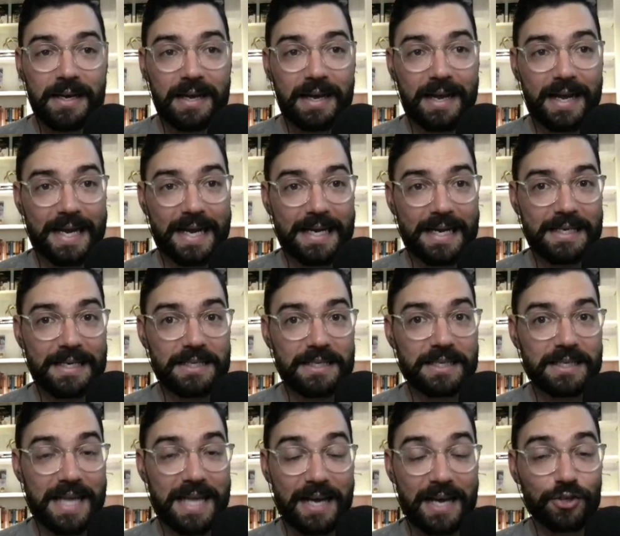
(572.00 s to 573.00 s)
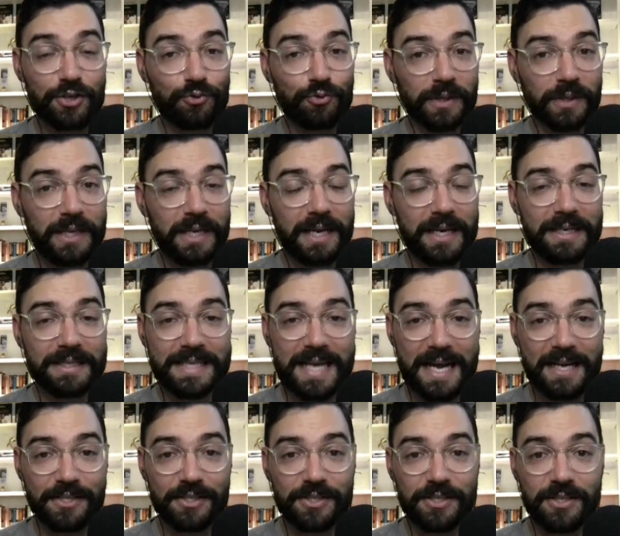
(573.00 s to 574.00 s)
and that is really going to
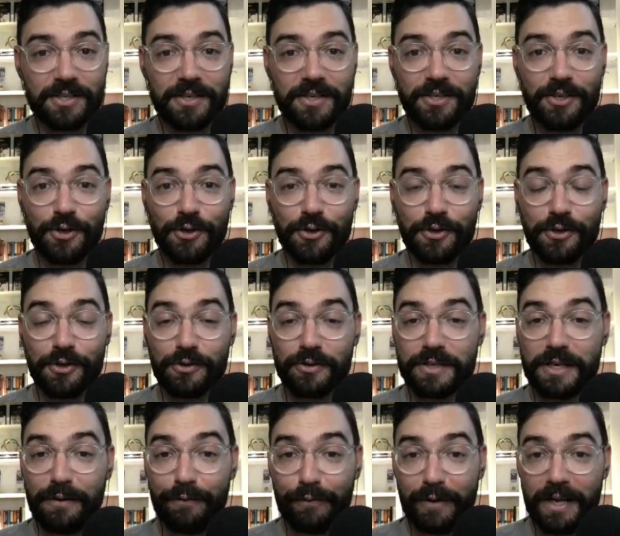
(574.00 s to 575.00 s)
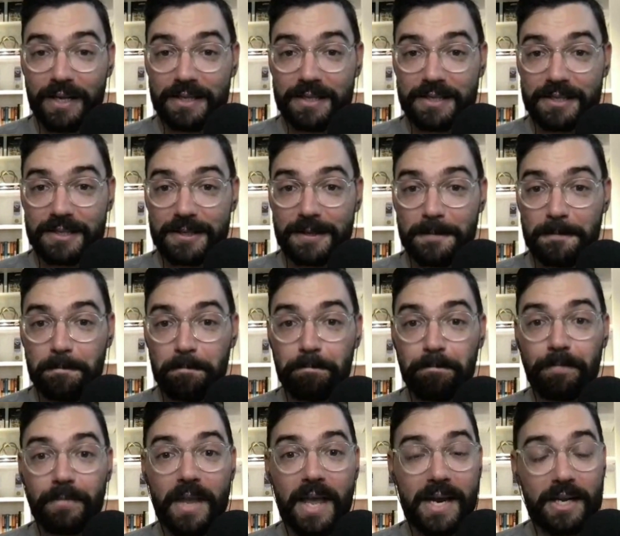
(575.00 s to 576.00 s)
test your your defense
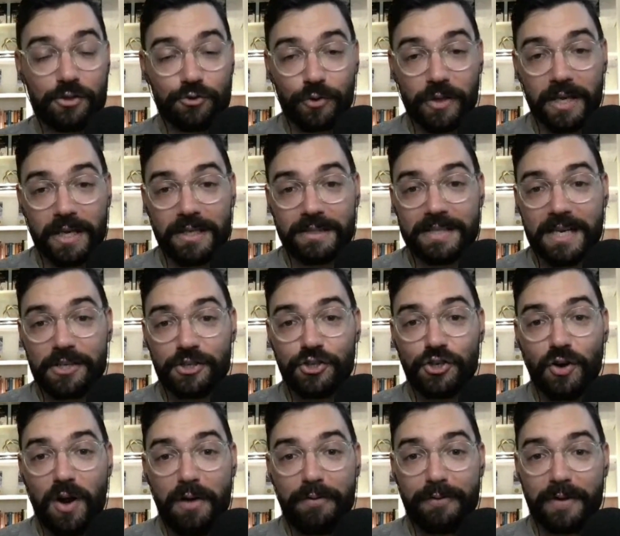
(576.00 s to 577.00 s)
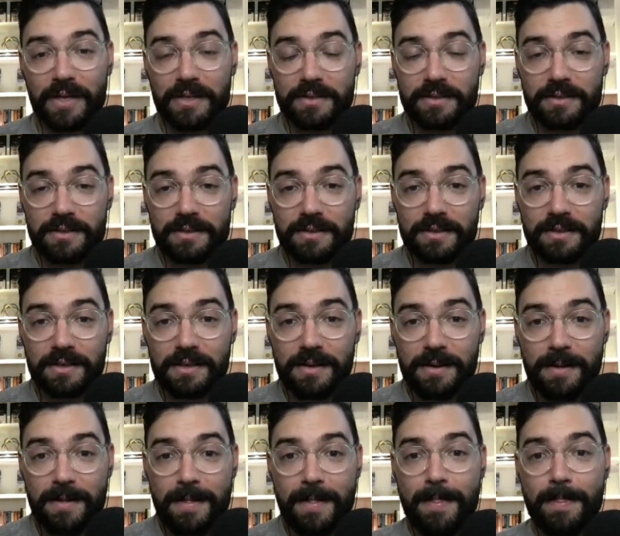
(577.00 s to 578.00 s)
and it's really going to test your offense
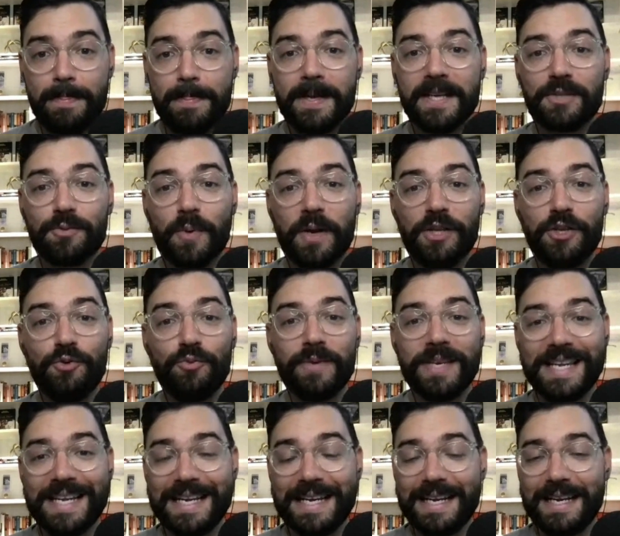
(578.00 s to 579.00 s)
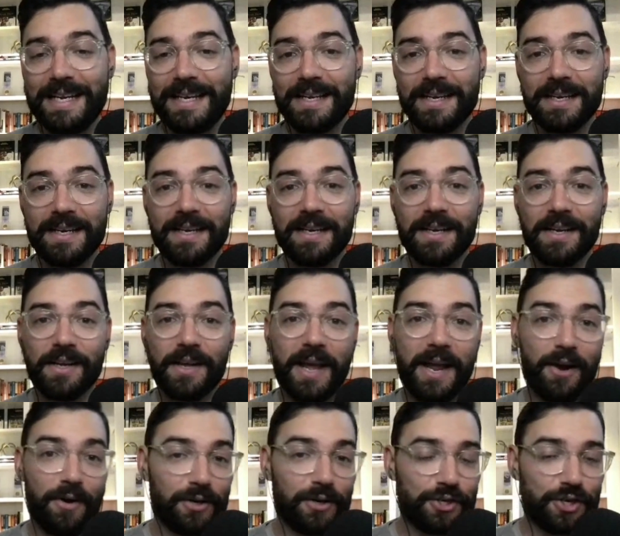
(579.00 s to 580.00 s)
it's when you need
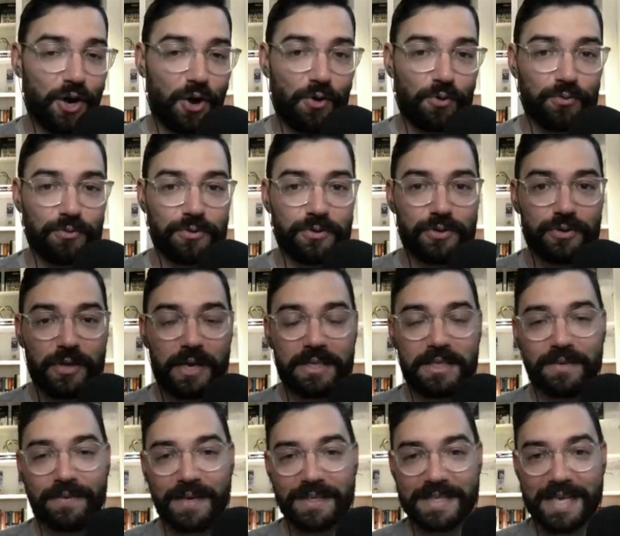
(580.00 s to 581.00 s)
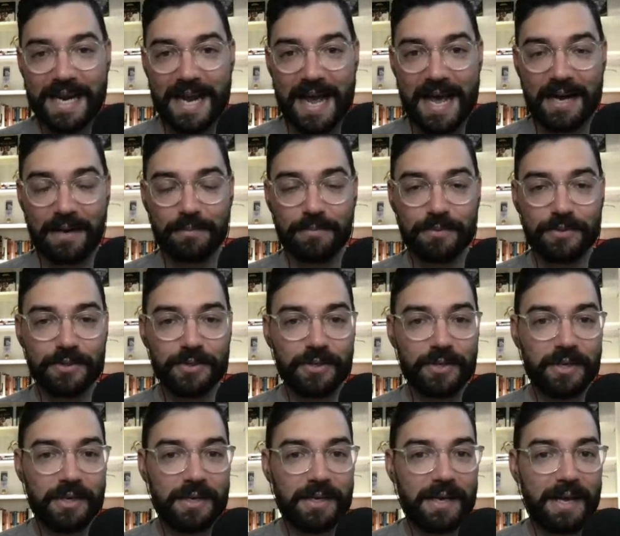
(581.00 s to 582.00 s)
Aaron Jones and Davante Adams
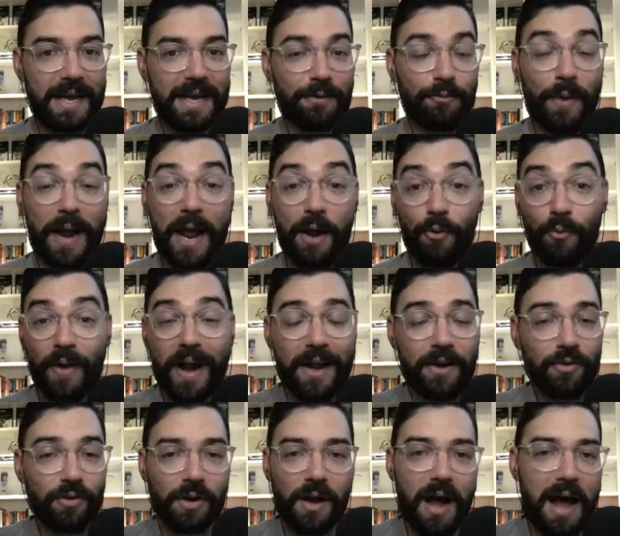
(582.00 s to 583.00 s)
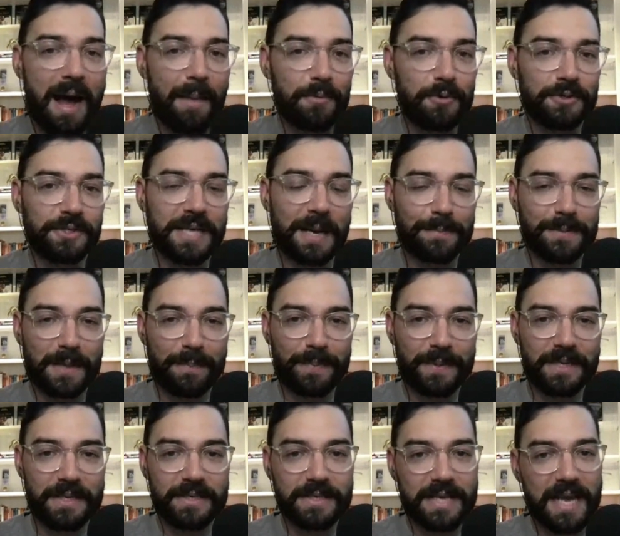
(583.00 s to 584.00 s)
and and Randall Cobb, who steps up
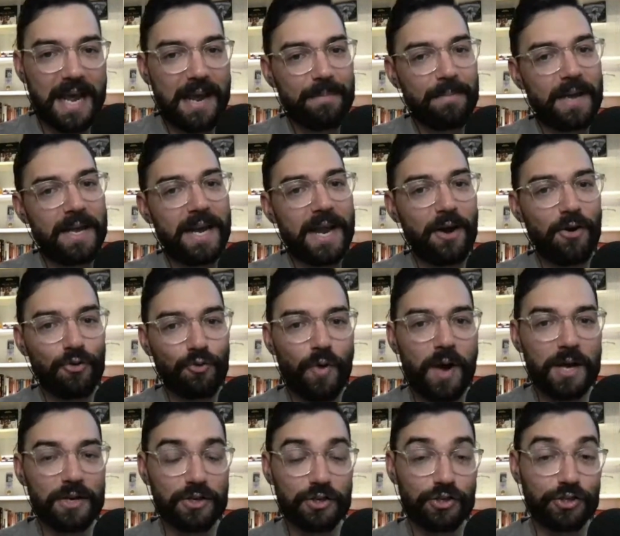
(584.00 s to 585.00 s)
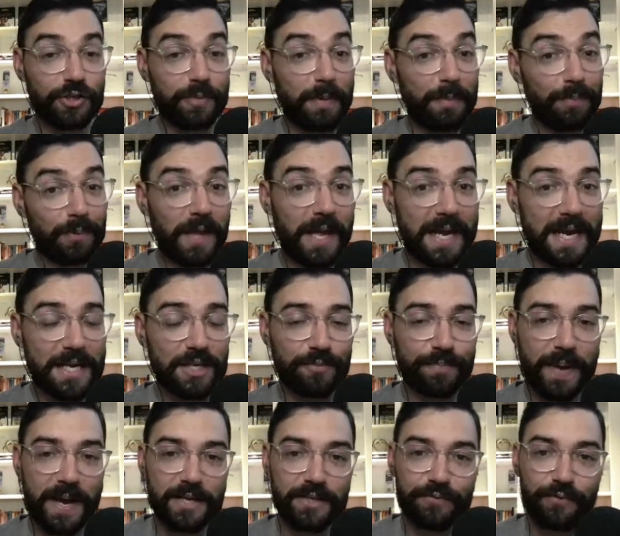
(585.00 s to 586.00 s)
in this game, and Aaron Rodgers to be playing his
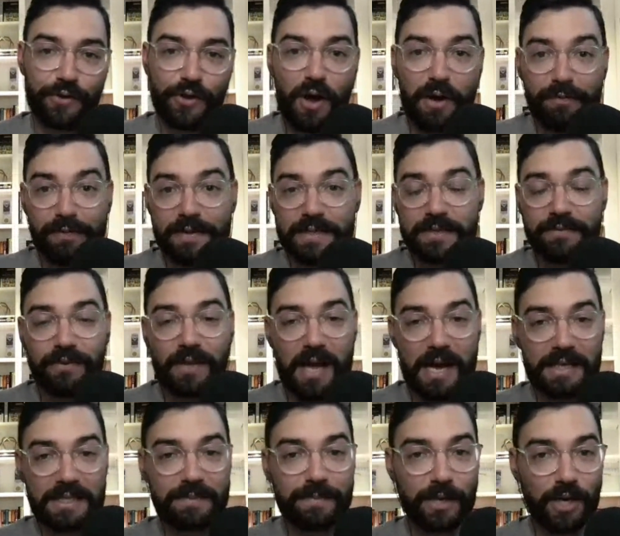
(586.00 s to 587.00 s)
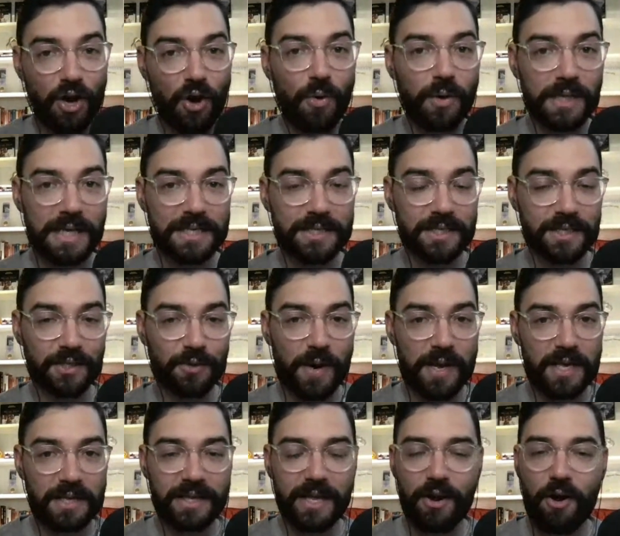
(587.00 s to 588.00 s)
best, for the offensive line to be coalescing the
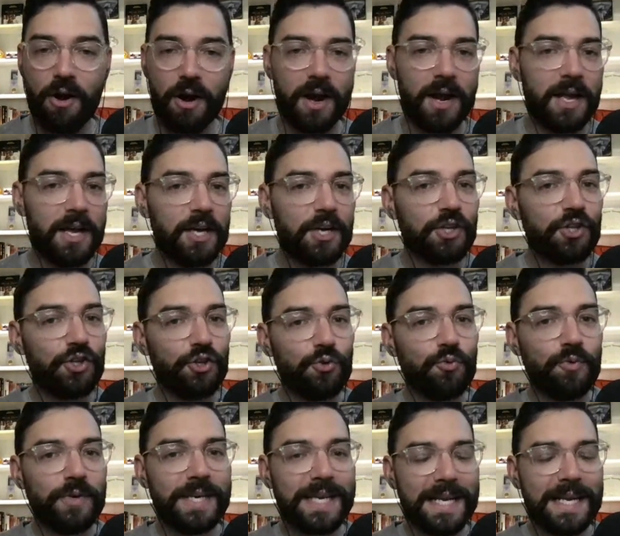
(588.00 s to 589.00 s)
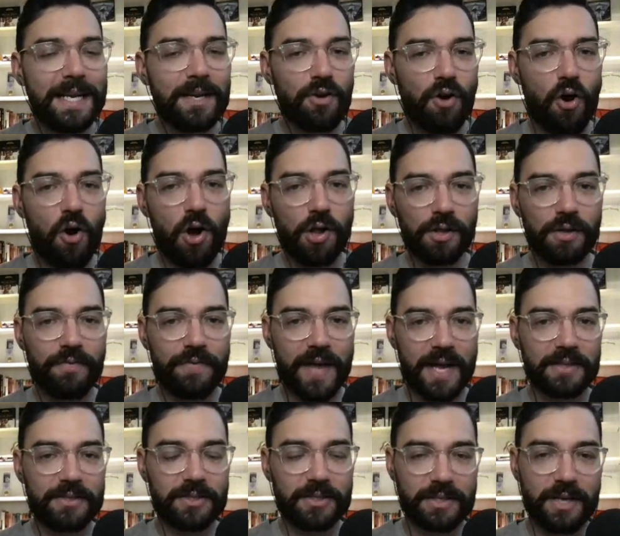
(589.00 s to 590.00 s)
way that they are. You need all of
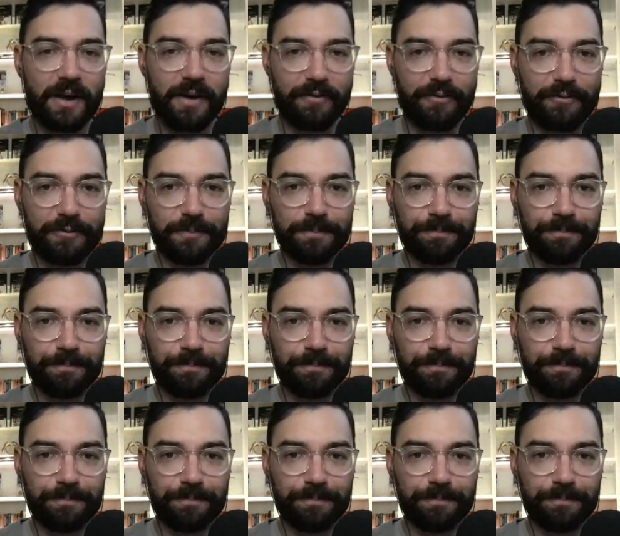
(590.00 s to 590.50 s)
that stuff